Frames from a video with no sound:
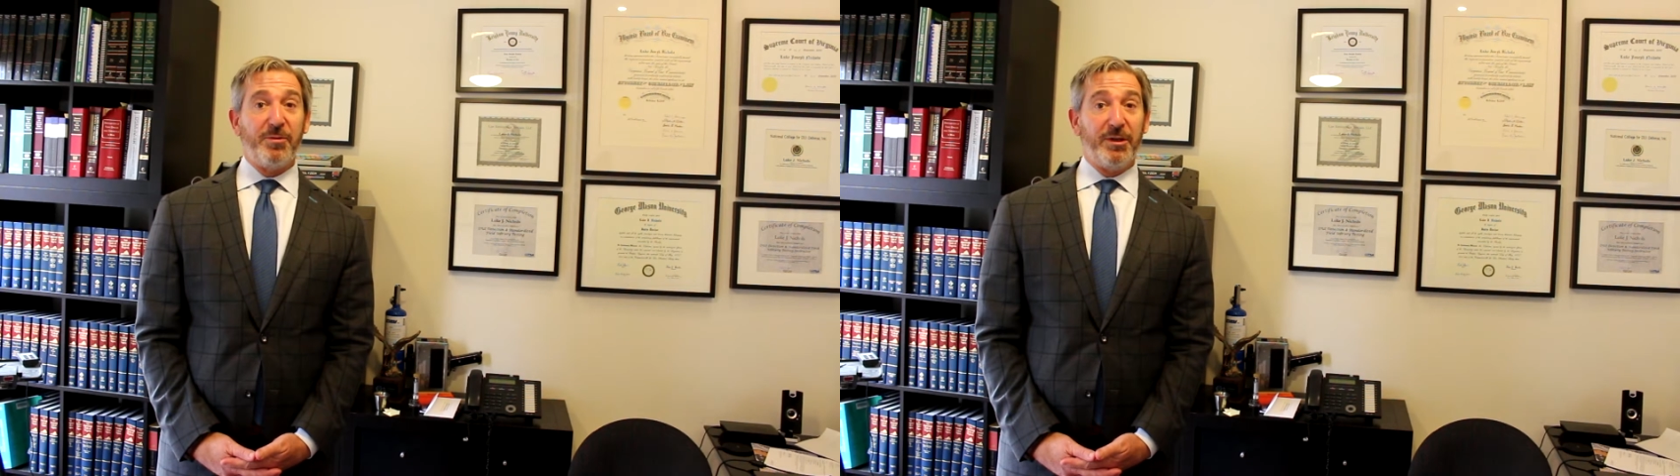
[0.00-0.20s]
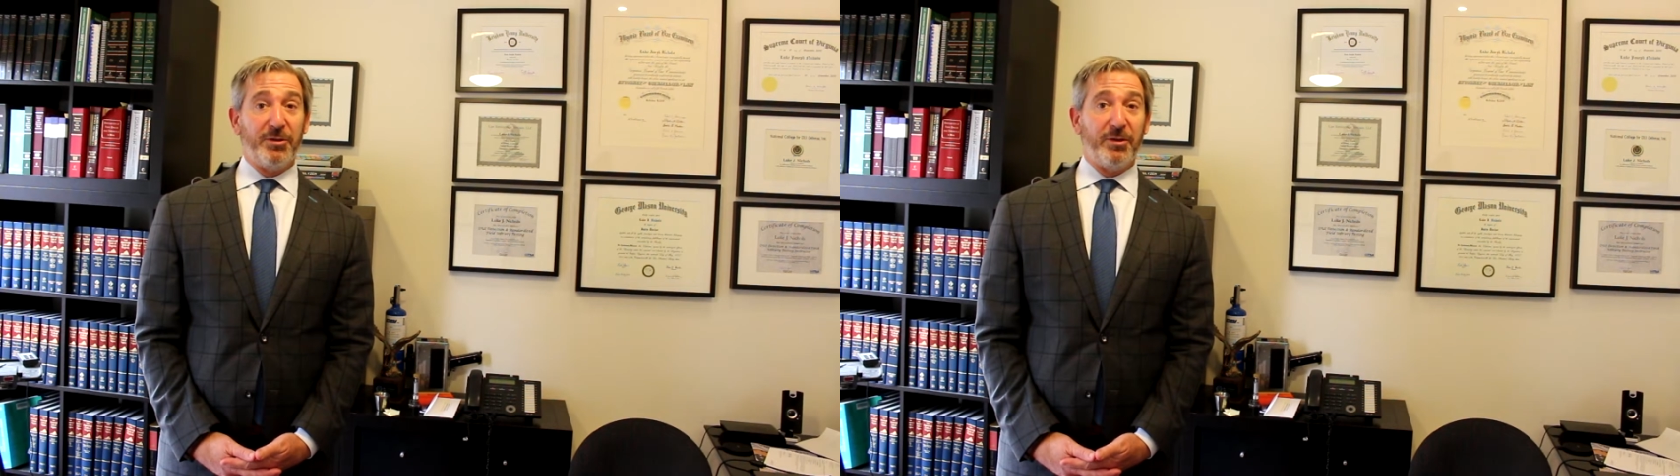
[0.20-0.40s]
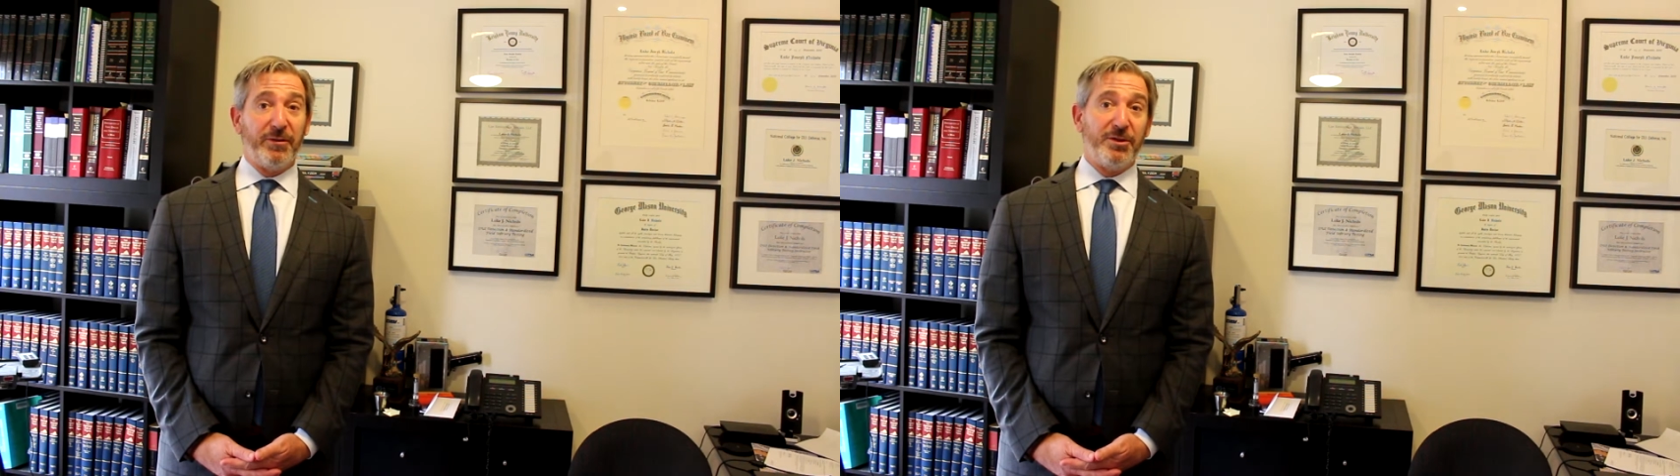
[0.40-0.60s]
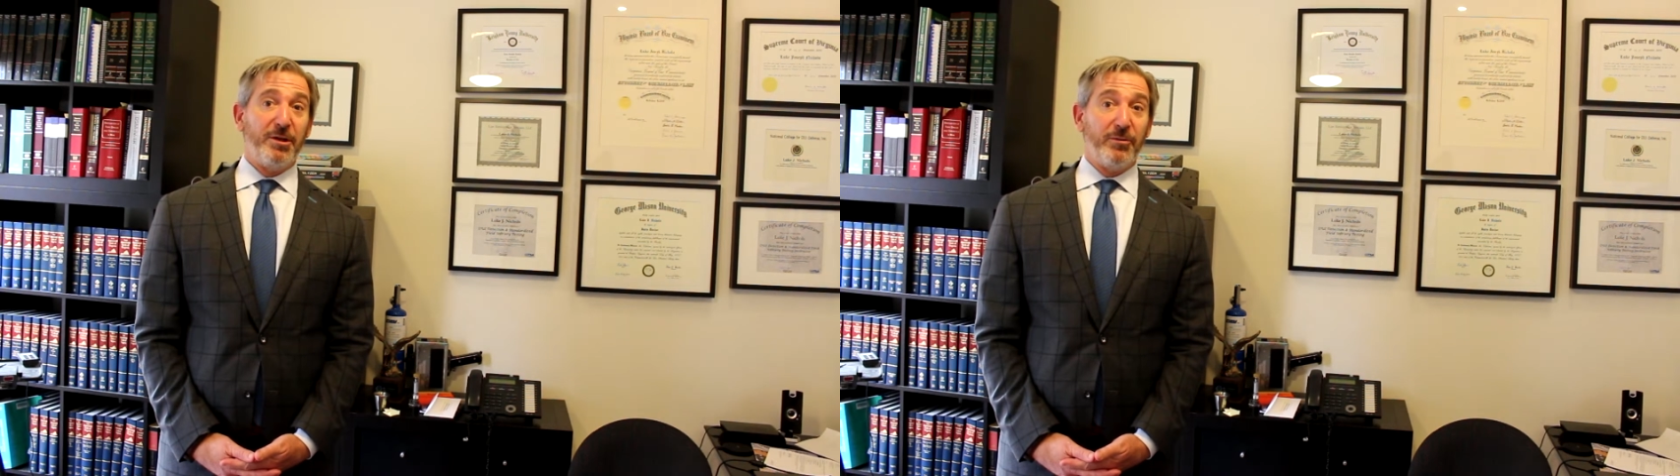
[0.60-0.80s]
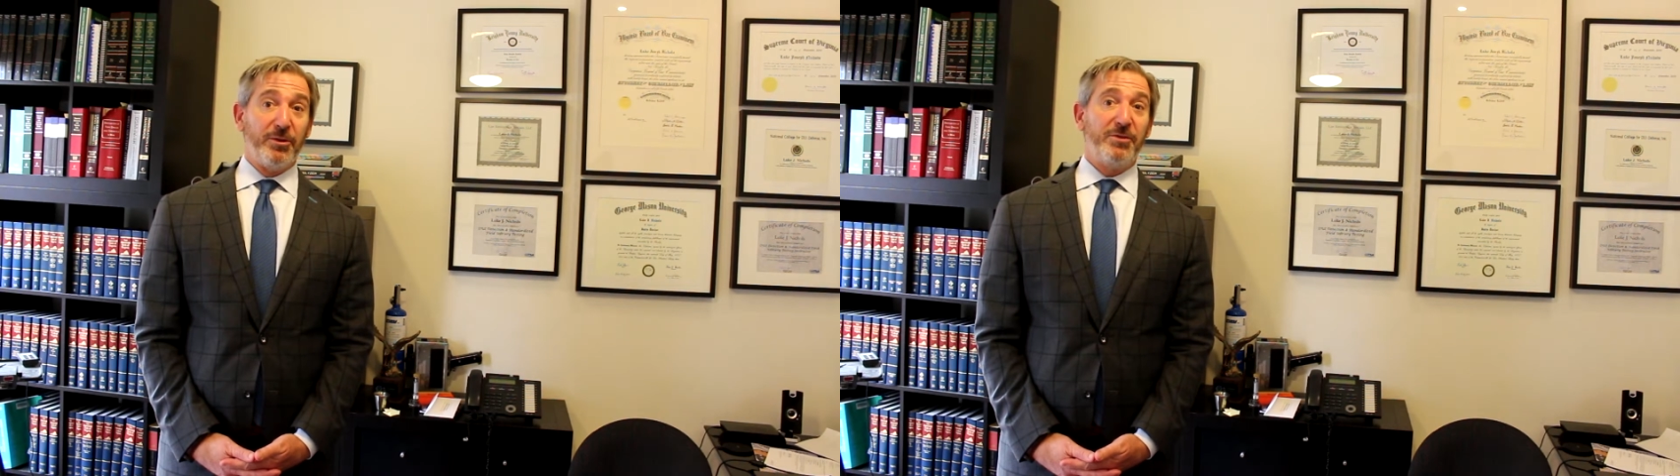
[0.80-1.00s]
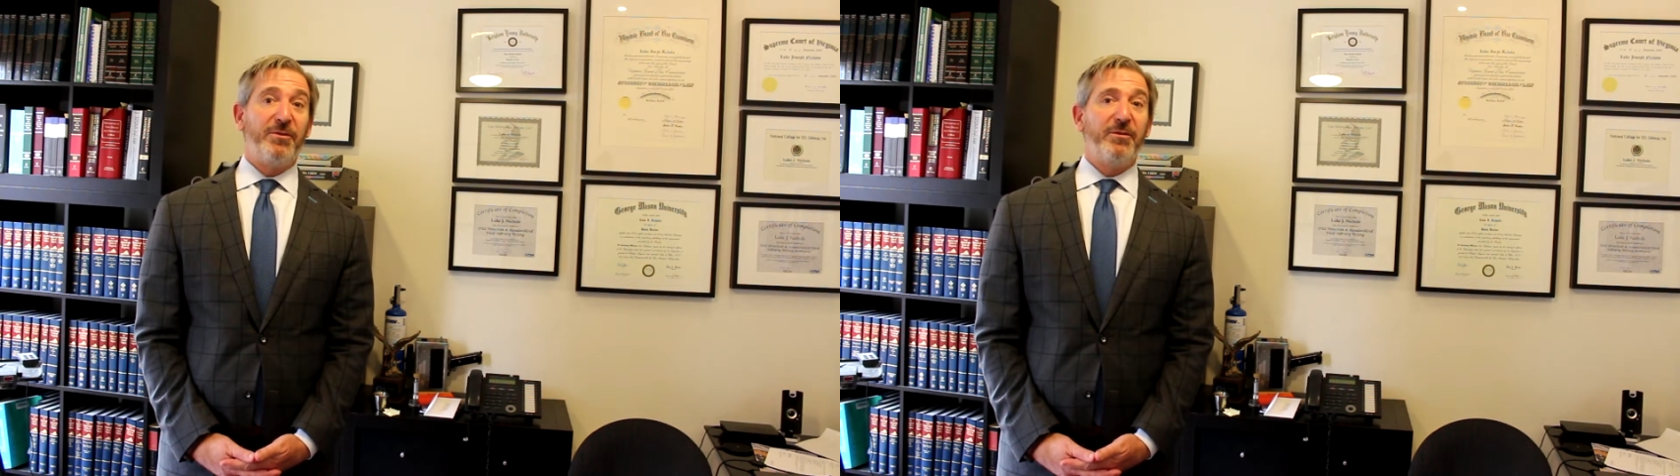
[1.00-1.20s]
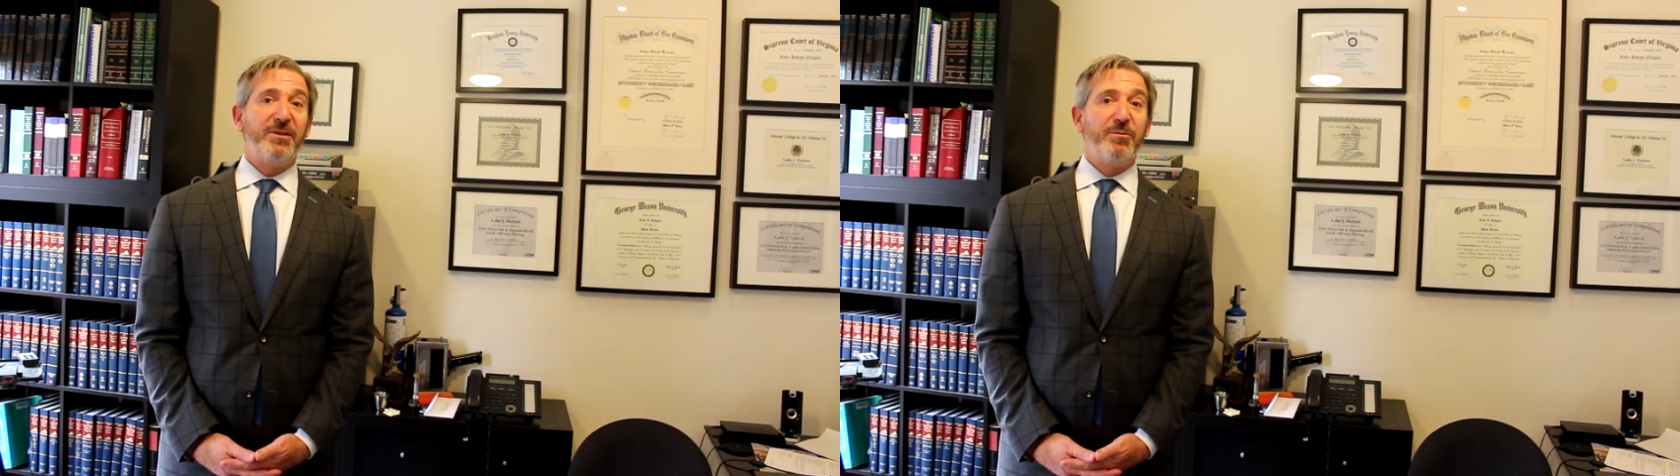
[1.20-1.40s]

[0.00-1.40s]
community service, in other words 50